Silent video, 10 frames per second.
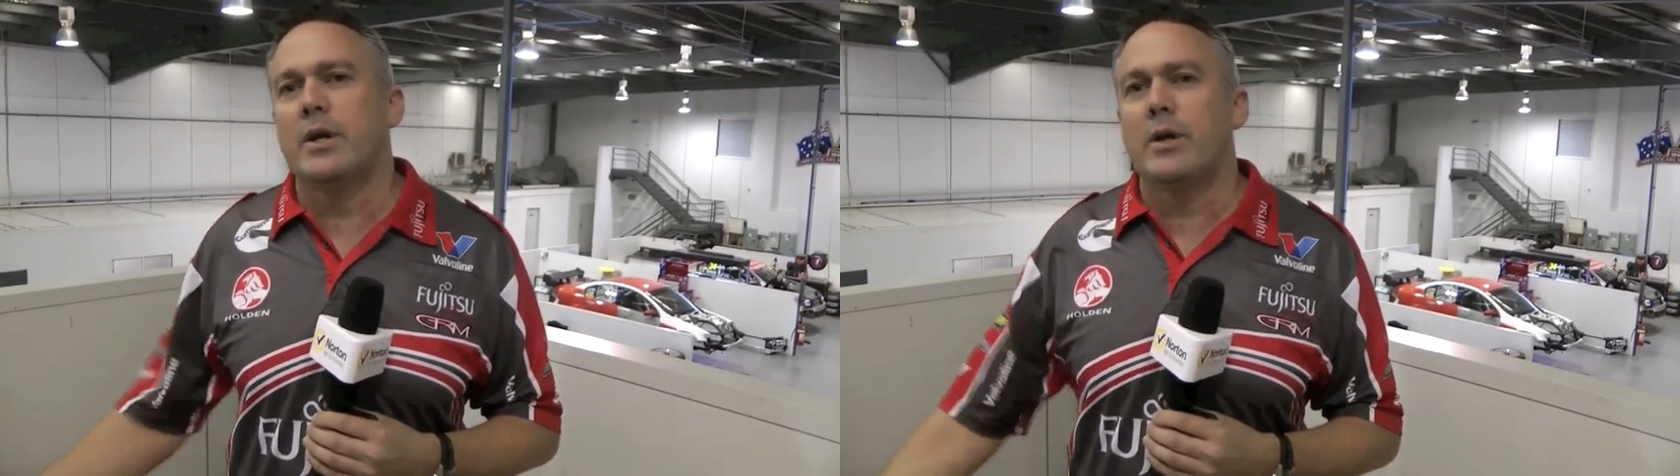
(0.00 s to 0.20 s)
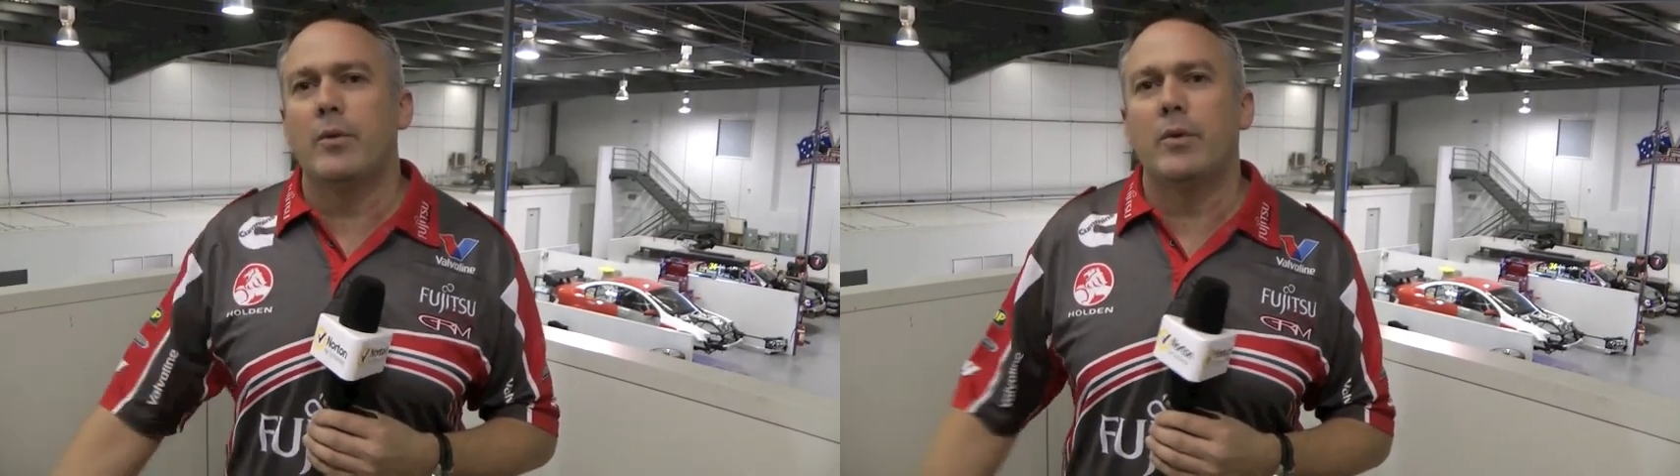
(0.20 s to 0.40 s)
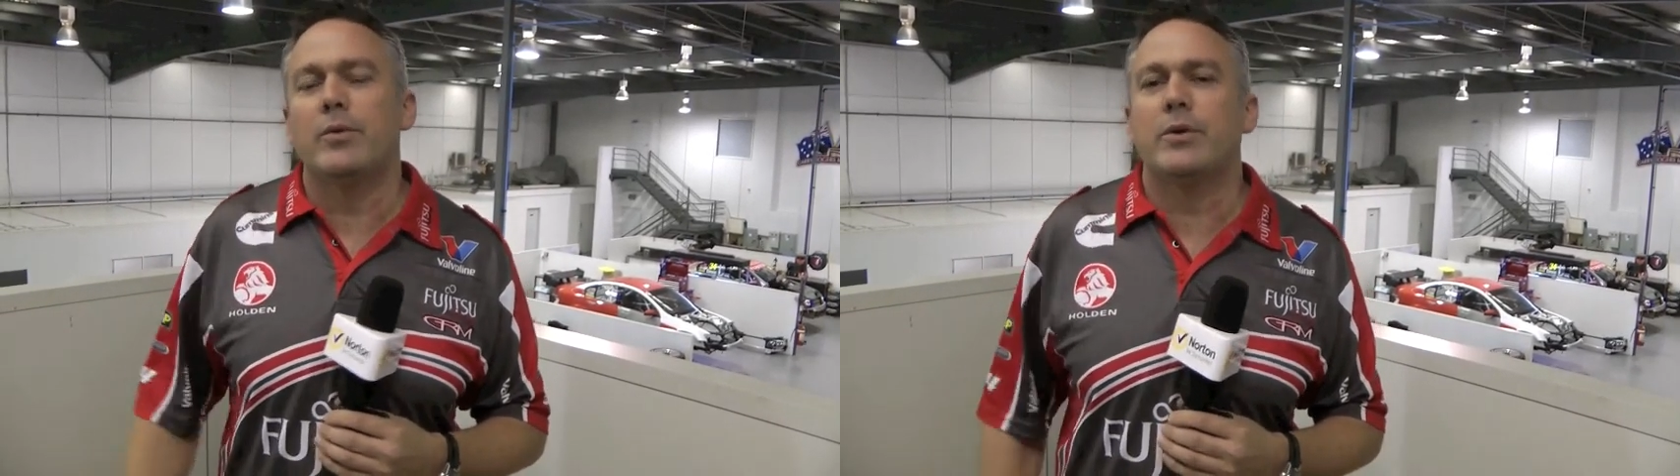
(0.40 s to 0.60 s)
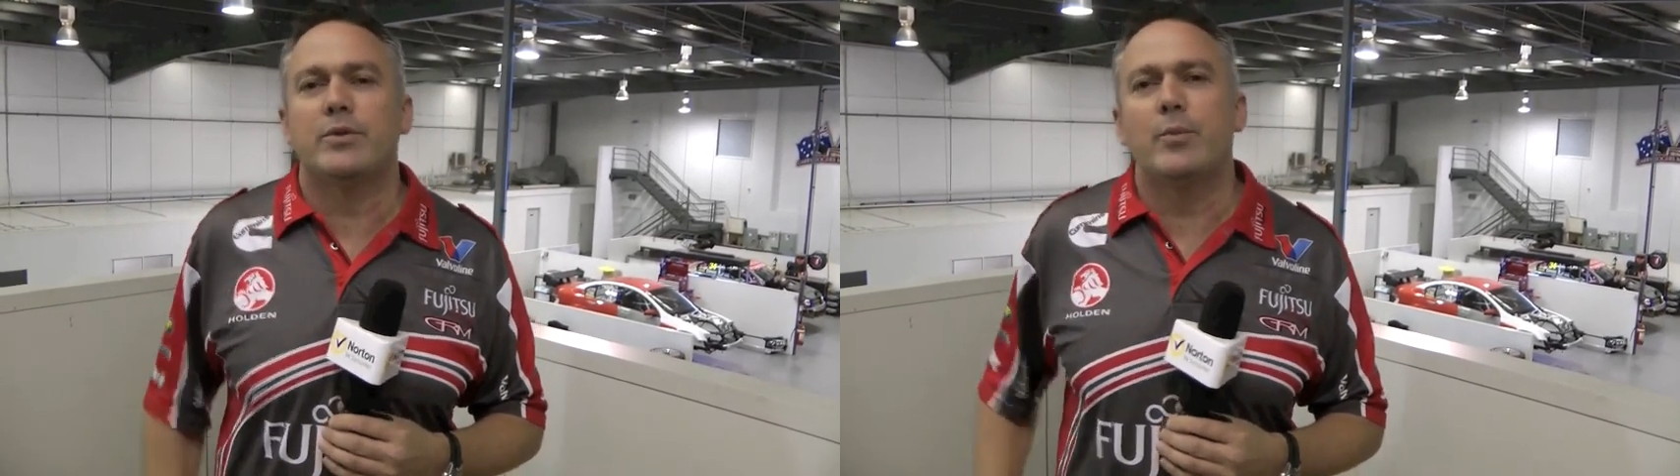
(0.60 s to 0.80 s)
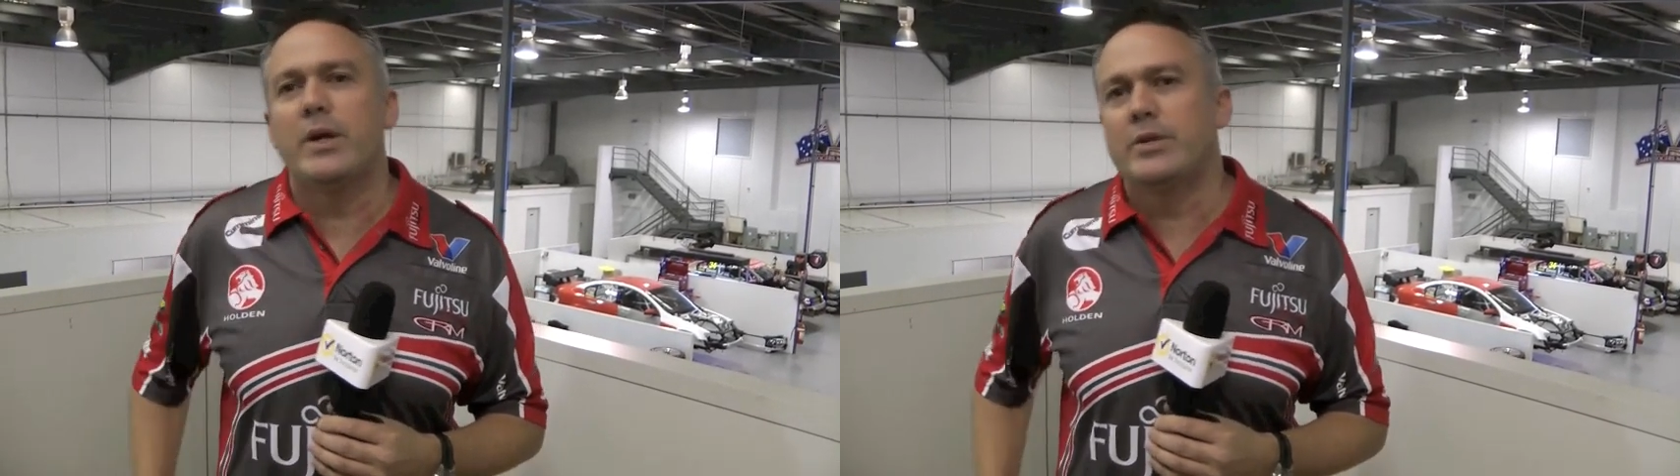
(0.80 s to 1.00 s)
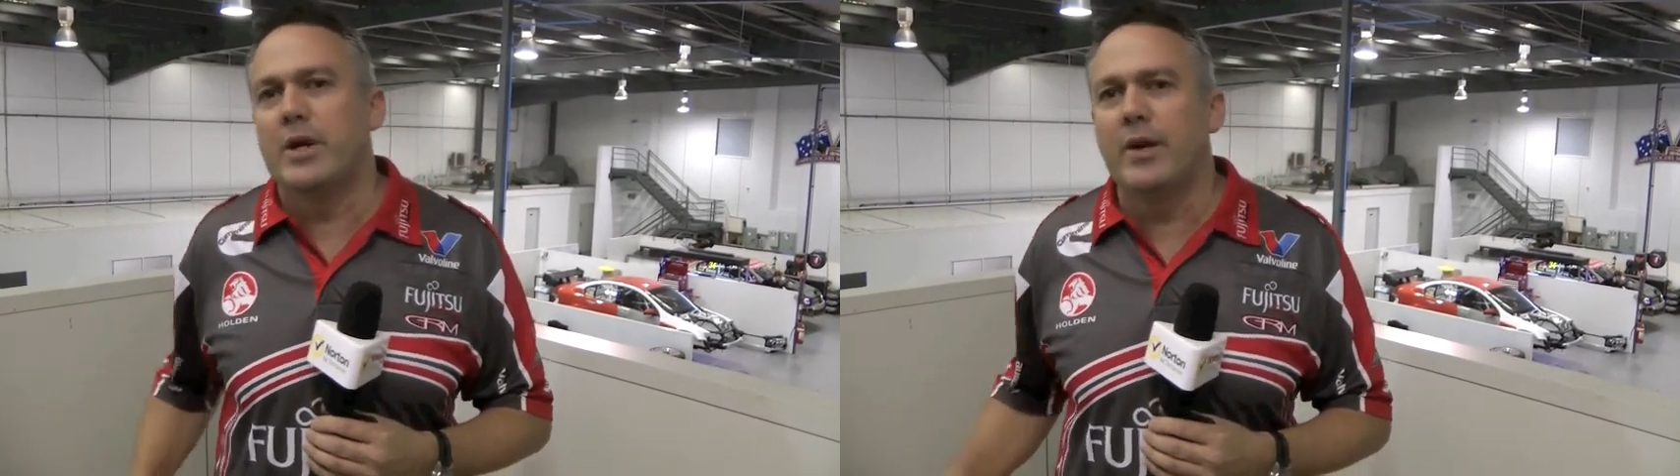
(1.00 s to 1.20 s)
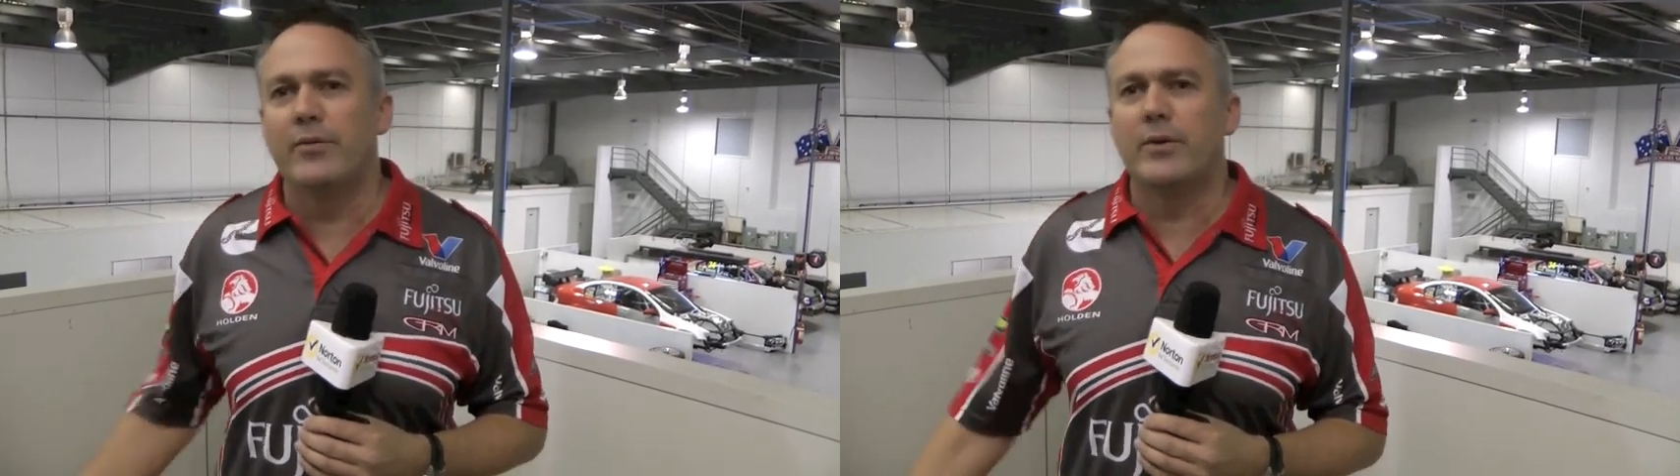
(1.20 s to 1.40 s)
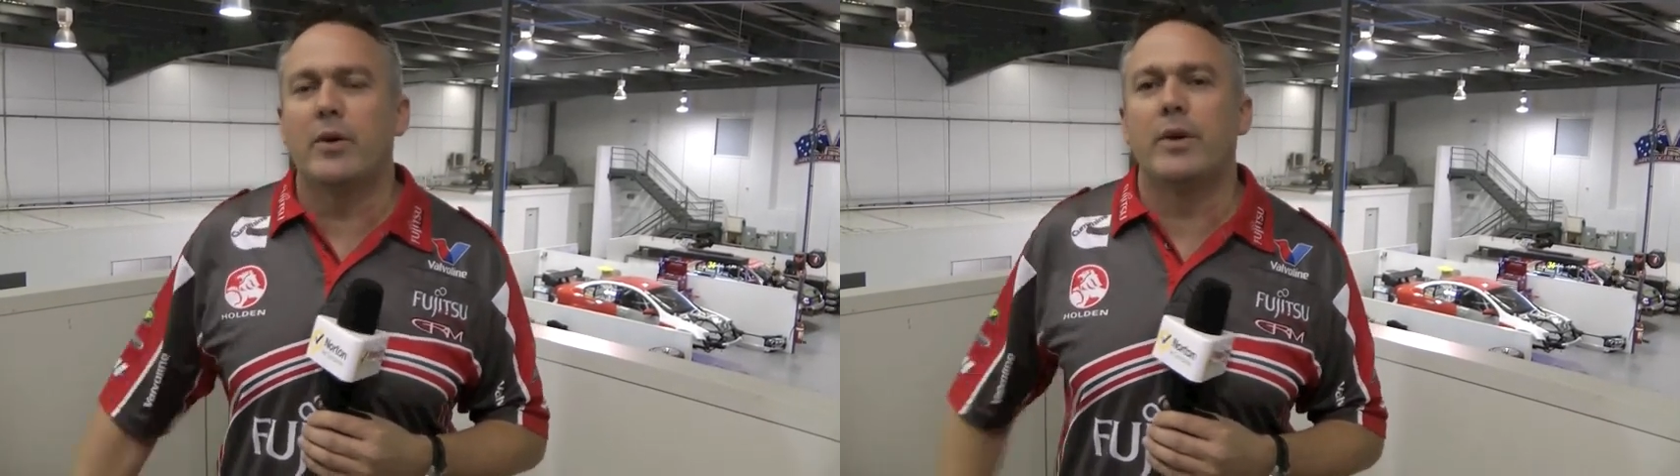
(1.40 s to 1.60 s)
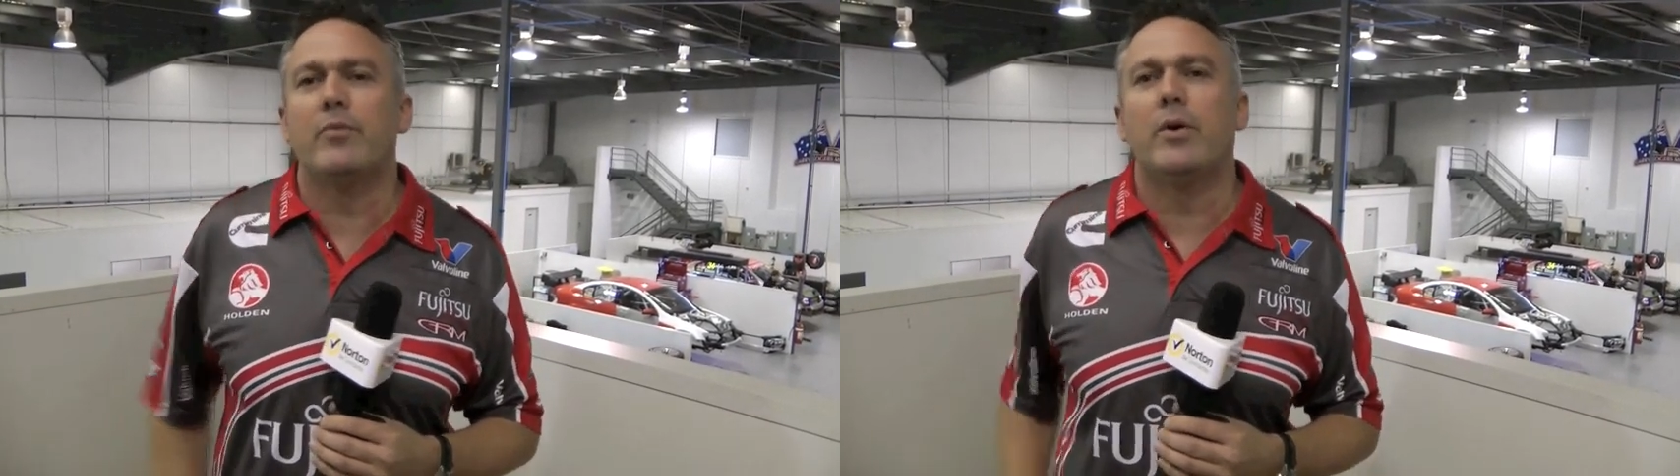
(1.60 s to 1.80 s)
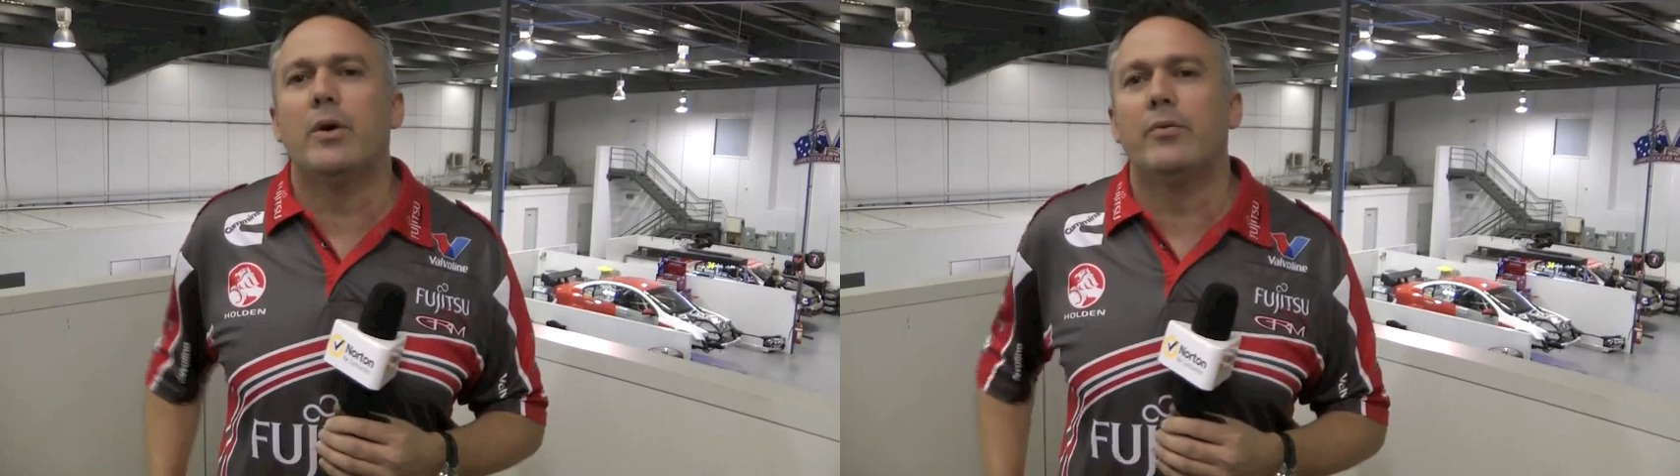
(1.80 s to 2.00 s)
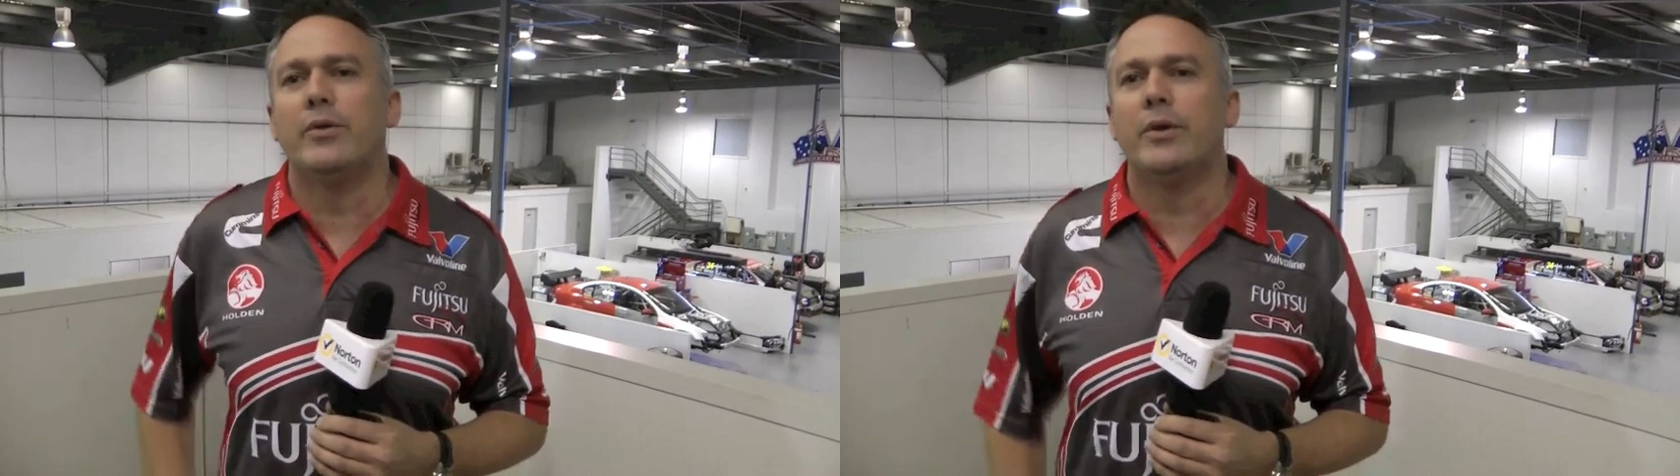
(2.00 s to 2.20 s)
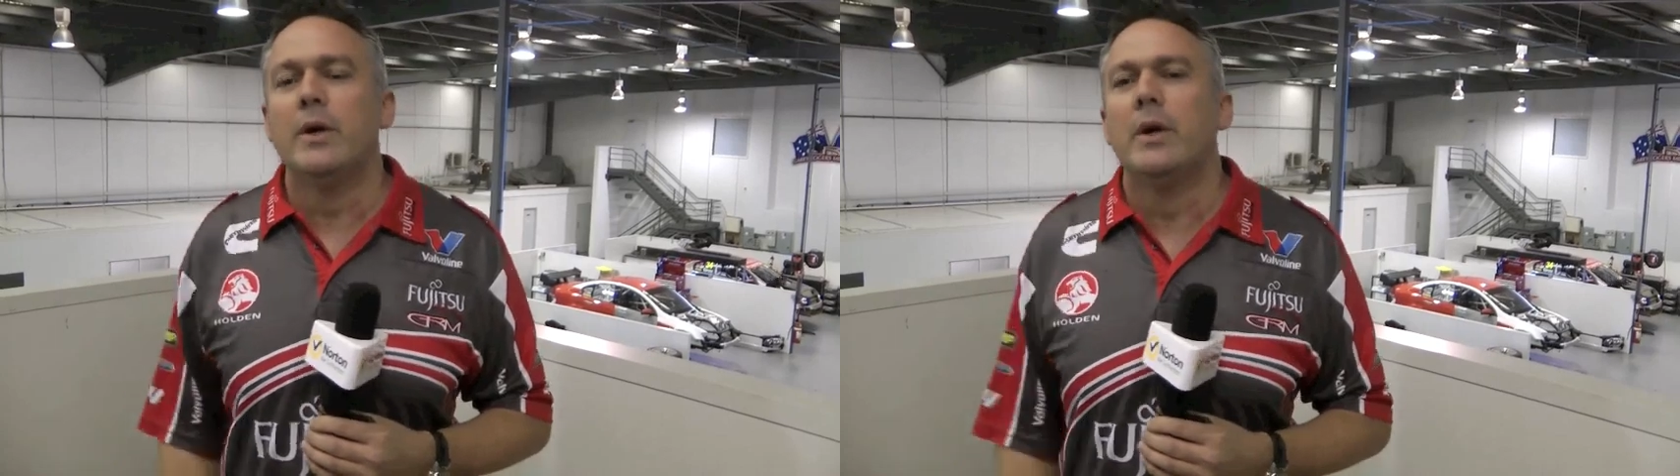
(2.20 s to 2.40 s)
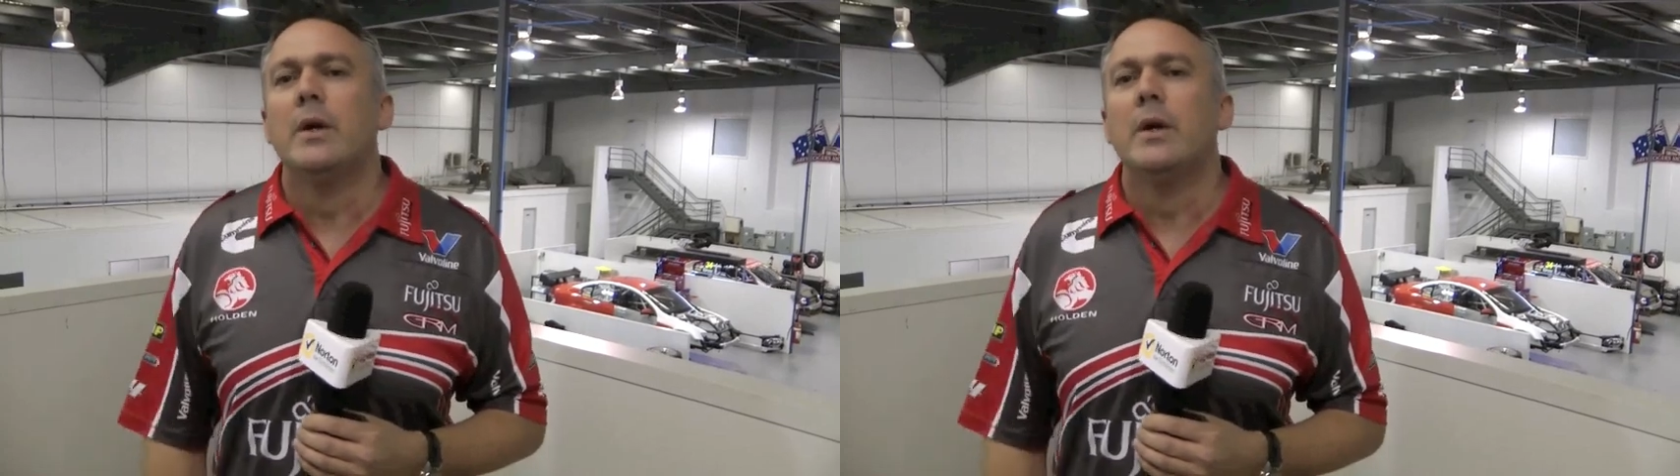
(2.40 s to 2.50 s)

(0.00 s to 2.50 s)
and I got to meet Jeff and got involved and